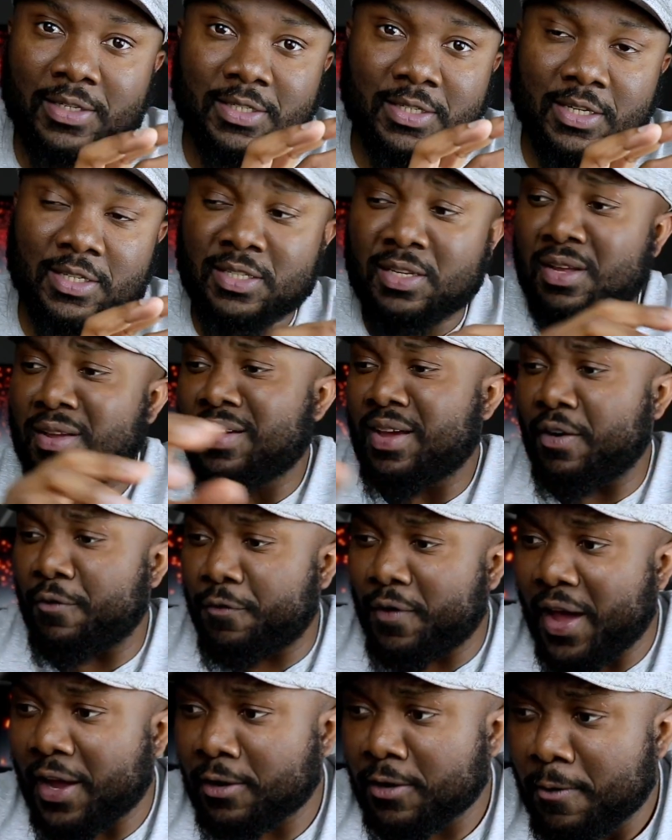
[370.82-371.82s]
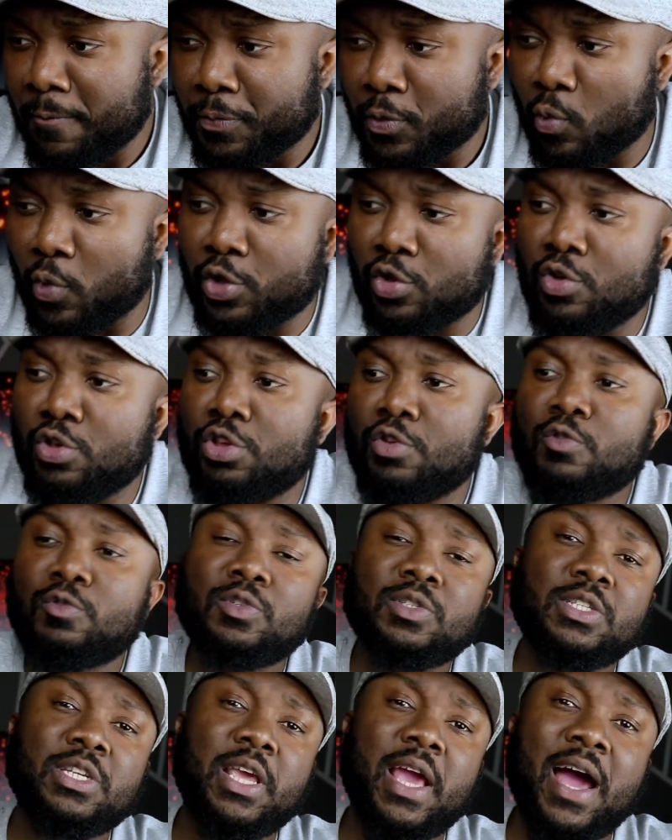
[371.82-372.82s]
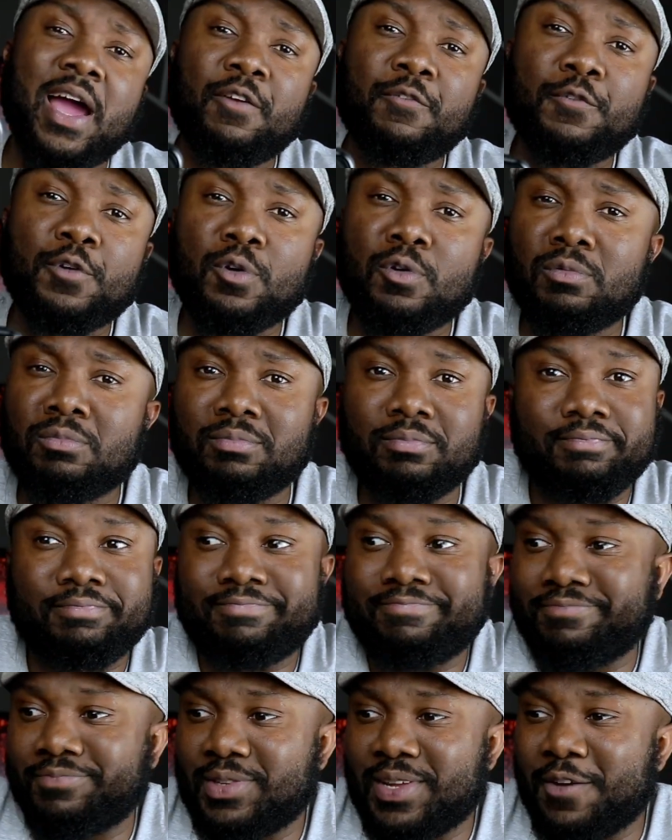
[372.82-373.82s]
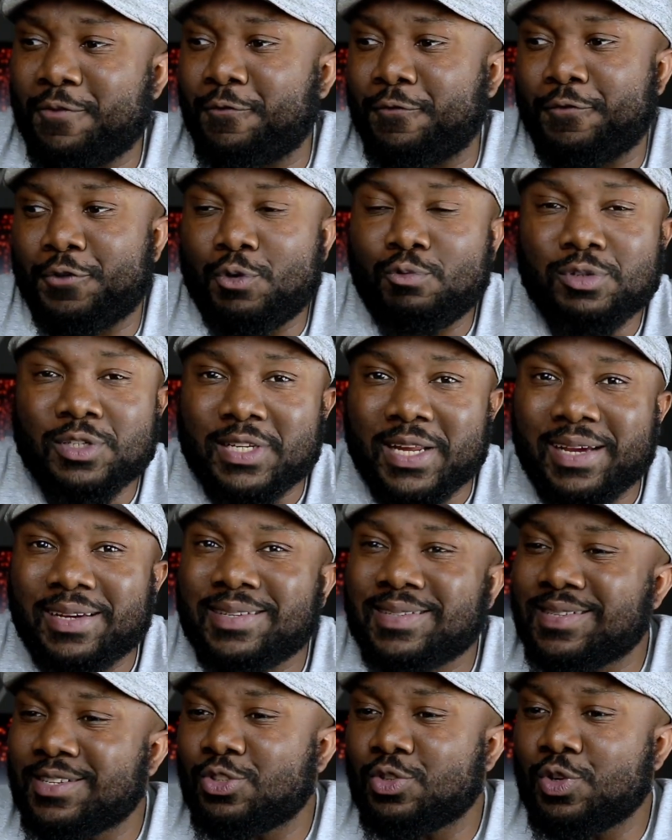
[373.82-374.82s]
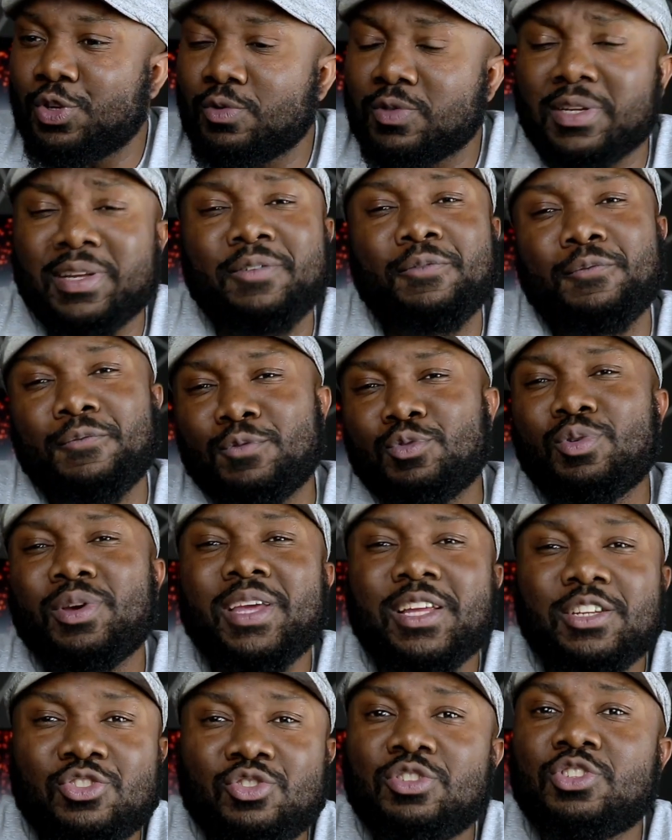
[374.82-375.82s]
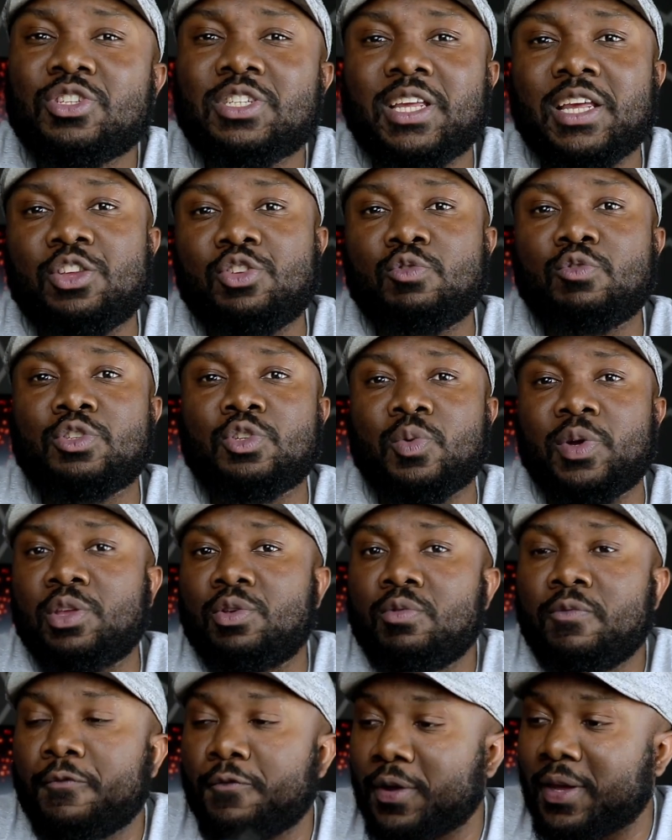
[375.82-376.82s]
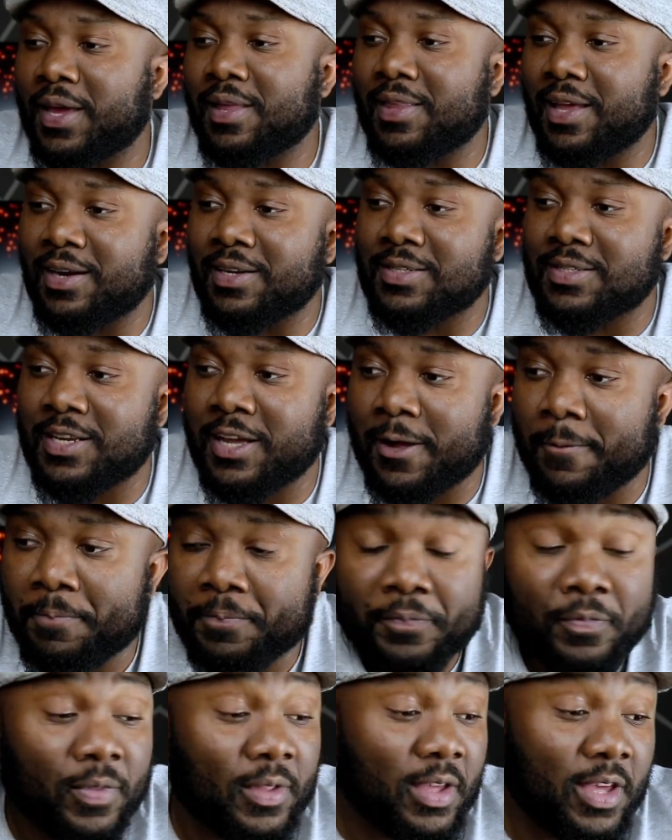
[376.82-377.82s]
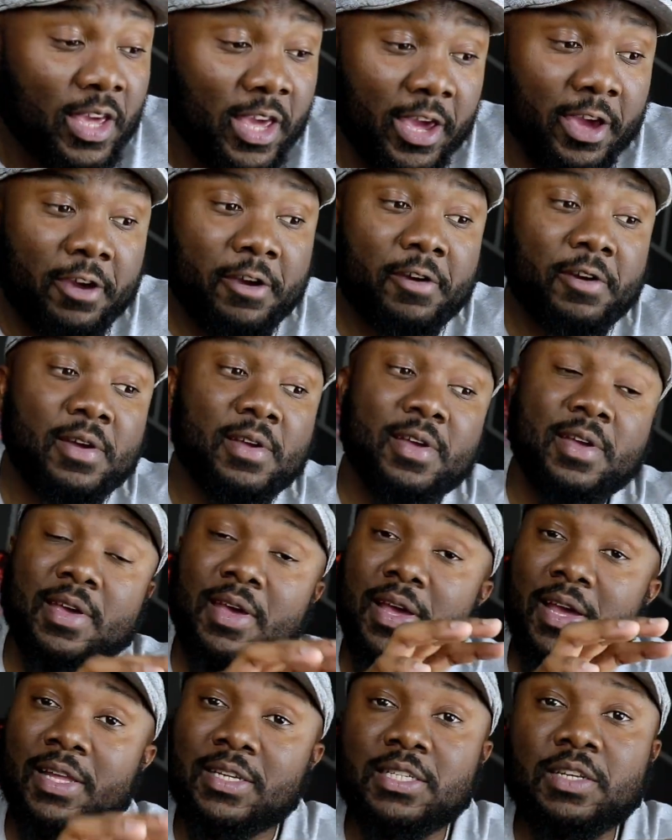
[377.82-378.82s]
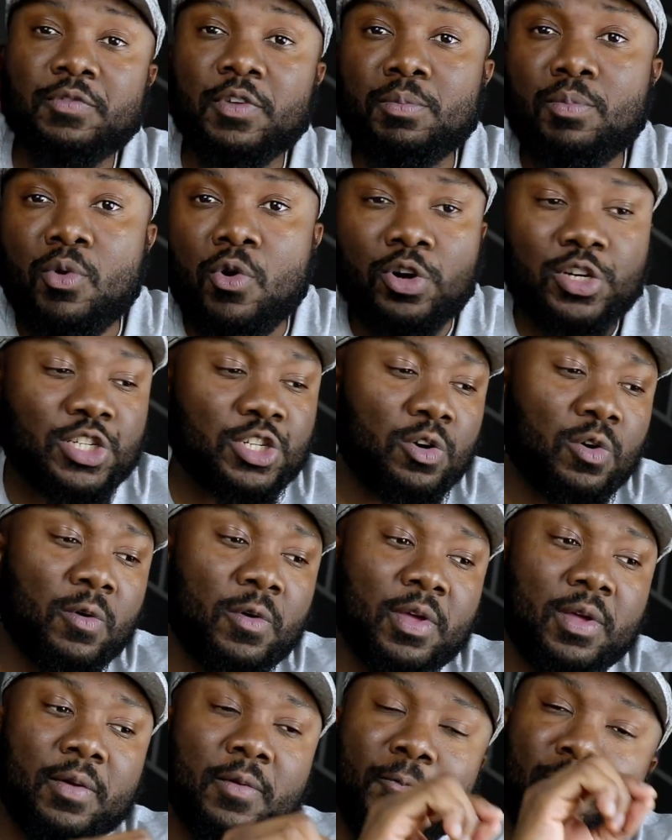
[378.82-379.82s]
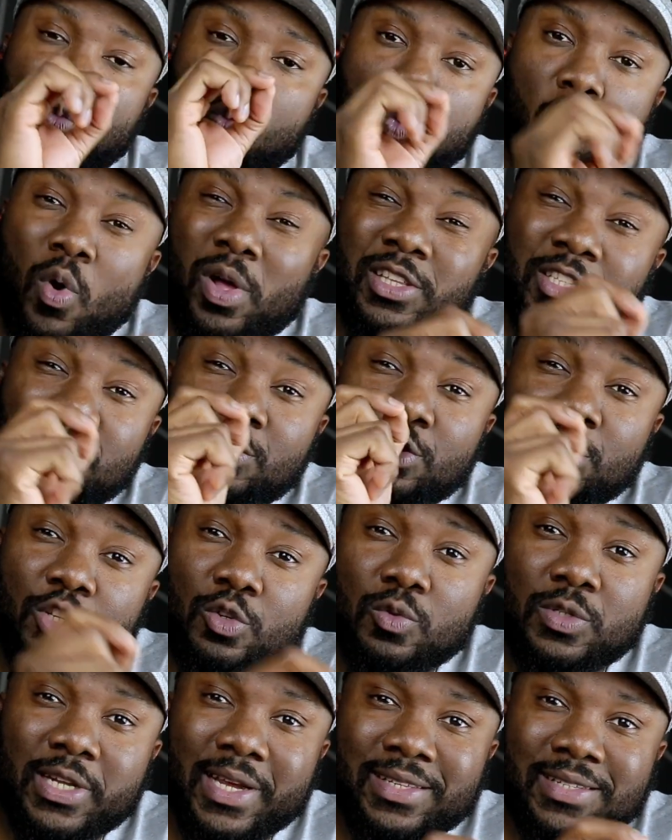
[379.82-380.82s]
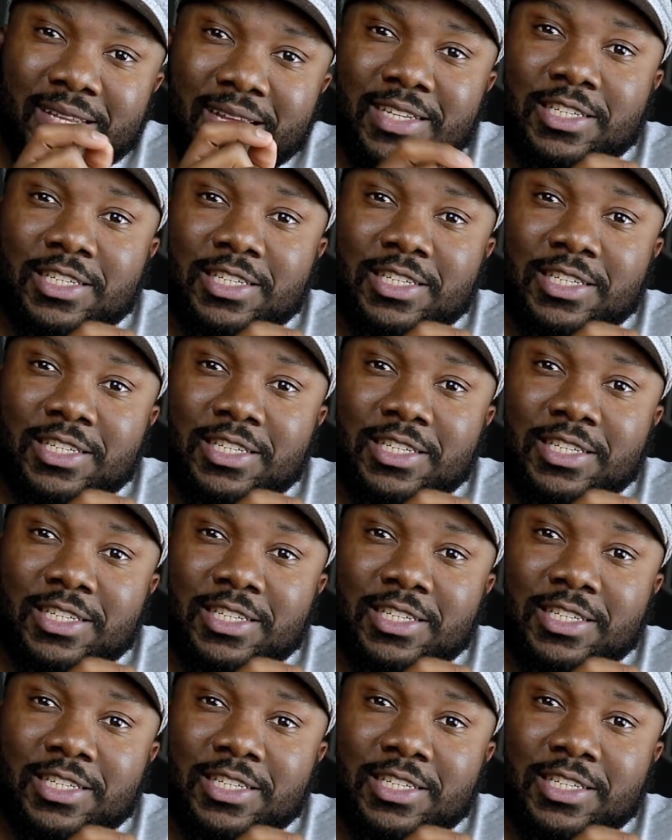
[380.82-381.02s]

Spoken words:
exists. In fact, when you use the iPhone, a few seconds into using, you just get used to it. You forget that it's there. Here, it's even more so. 1 to 2, it